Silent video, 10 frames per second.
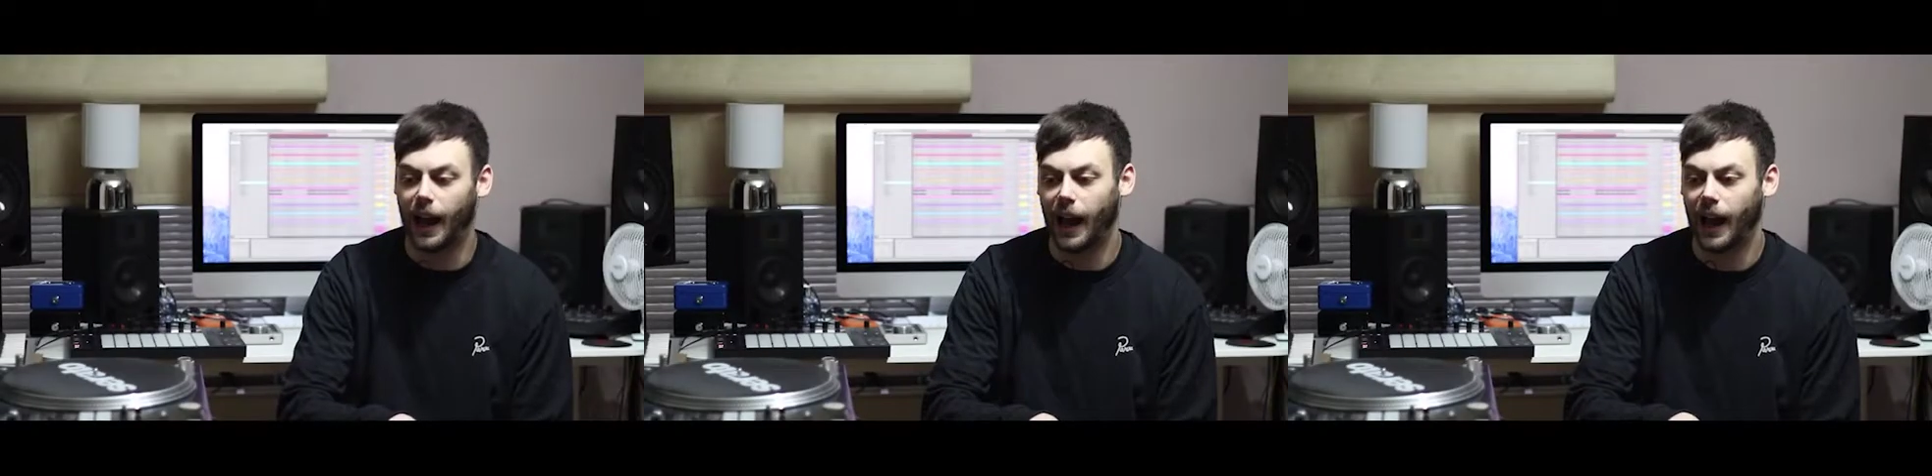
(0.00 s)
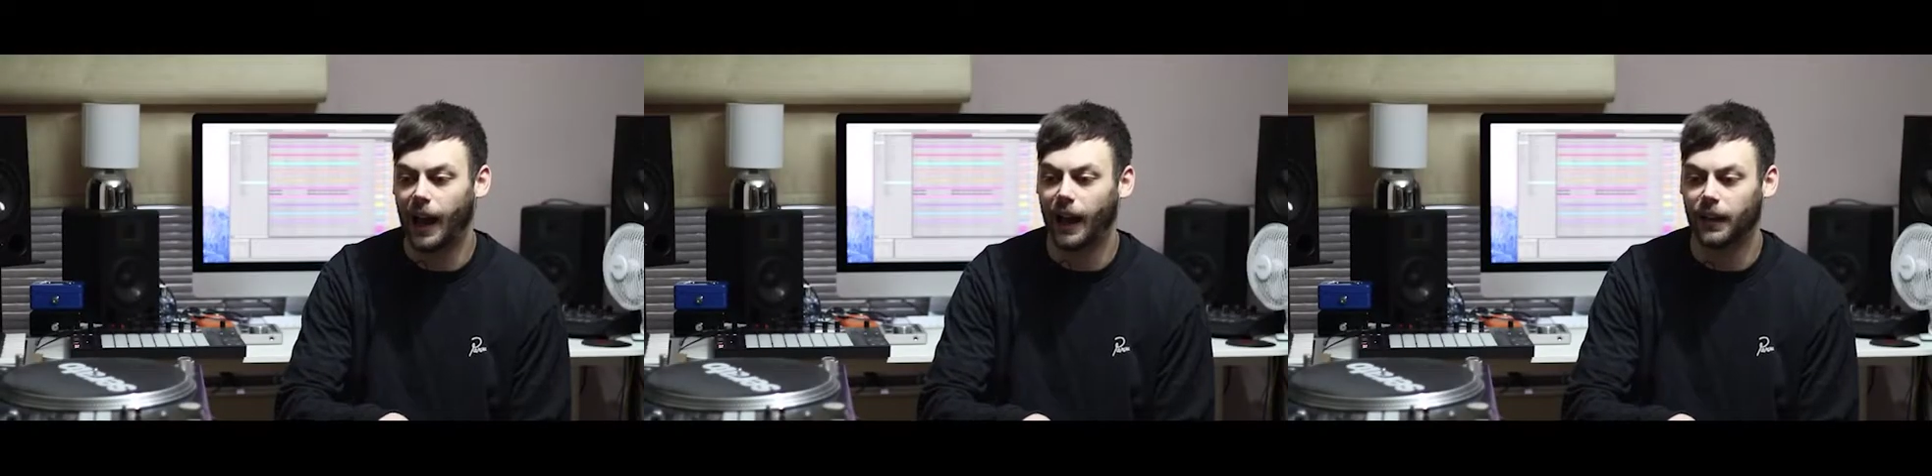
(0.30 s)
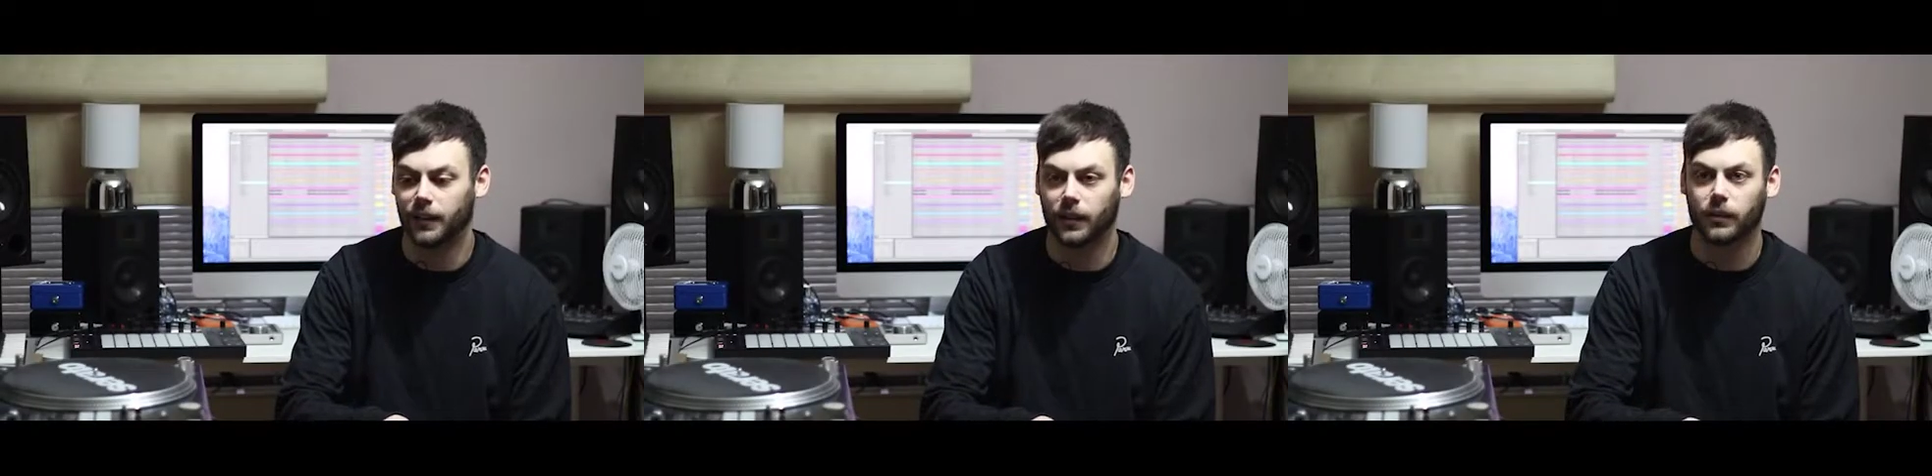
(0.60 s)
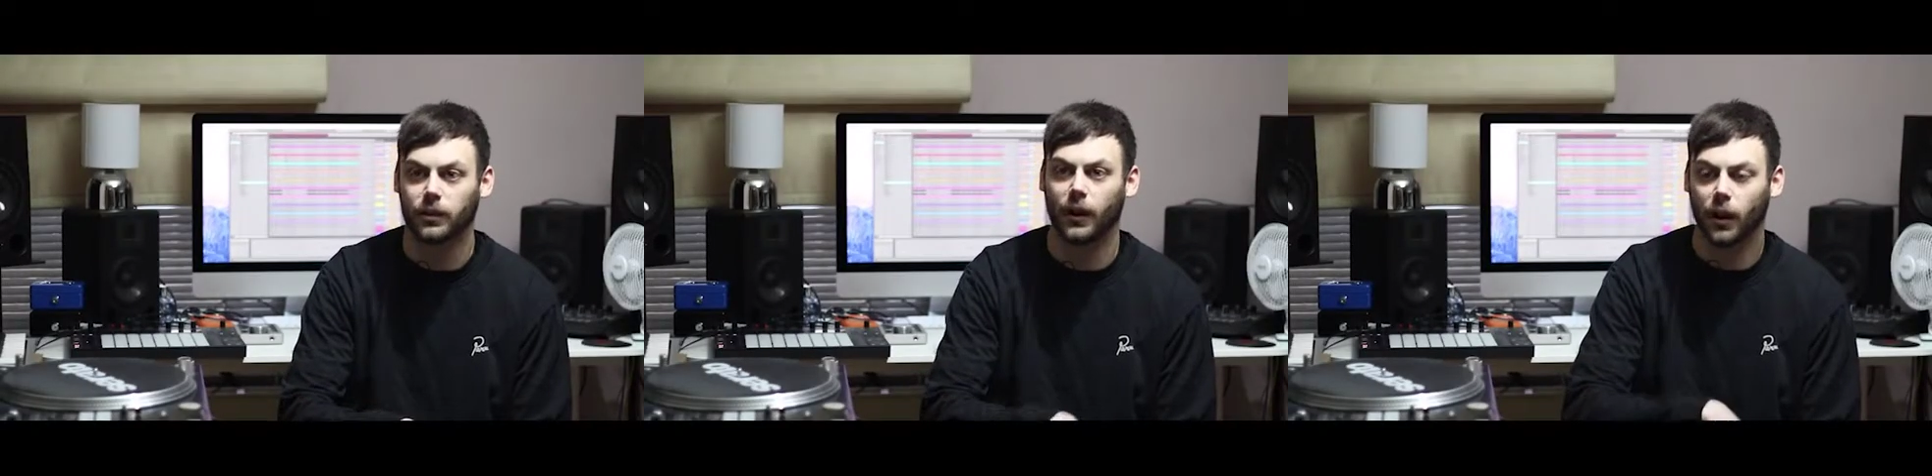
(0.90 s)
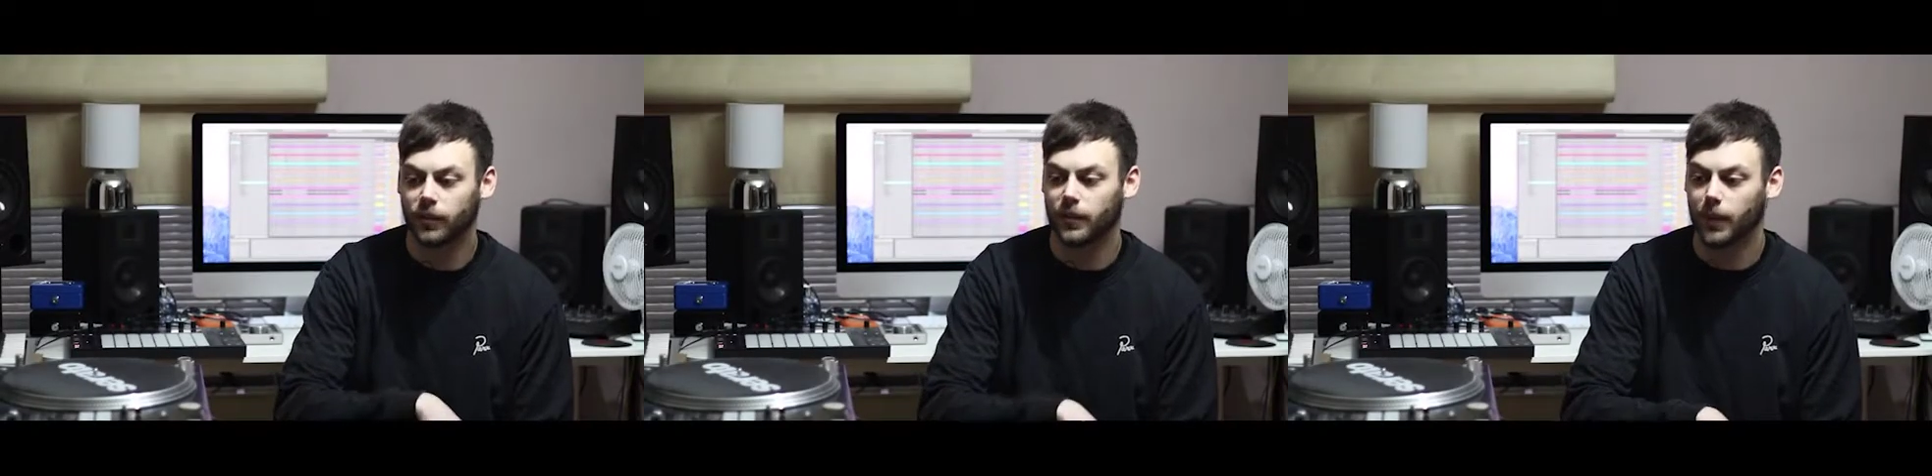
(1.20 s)
And quite
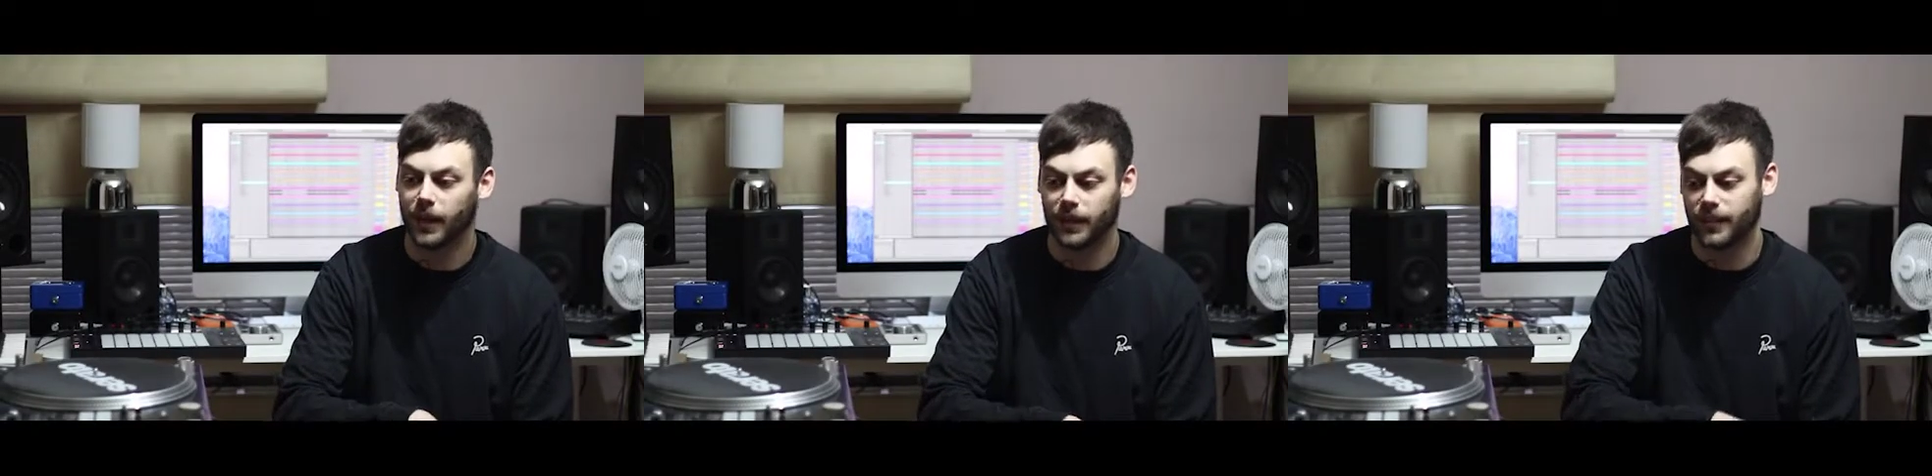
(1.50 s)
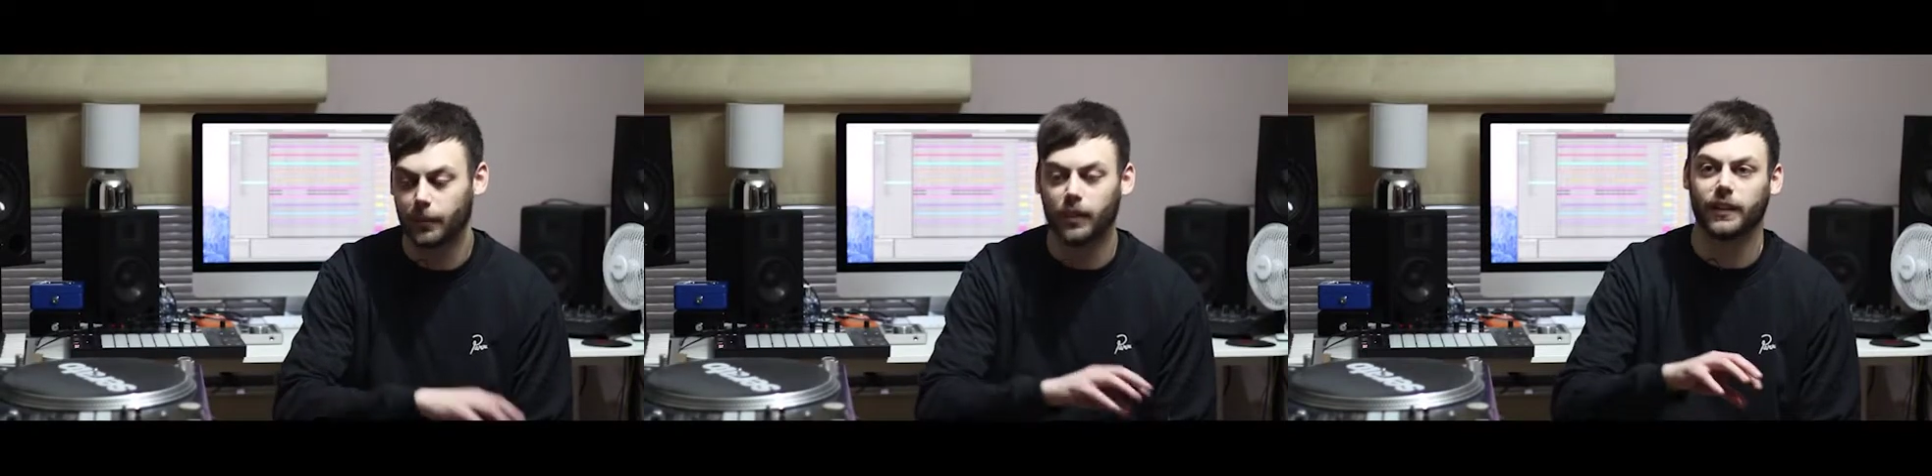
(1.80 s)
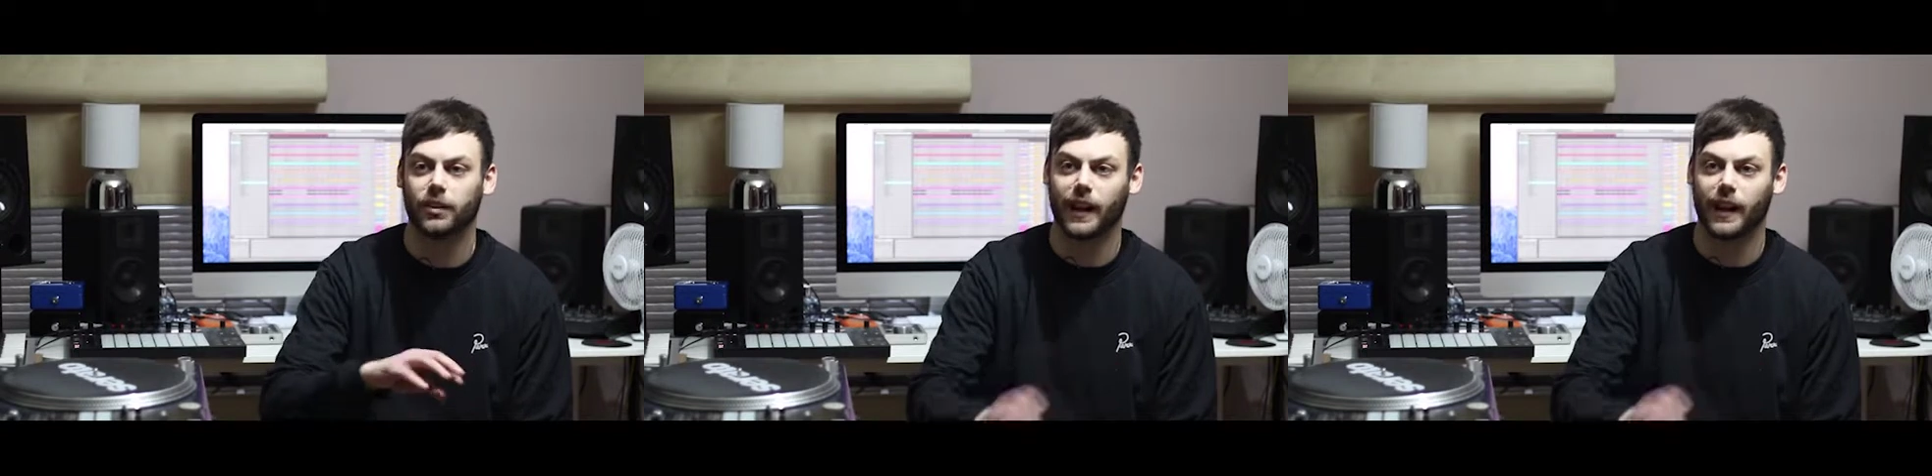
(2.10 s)
often, by the time I finish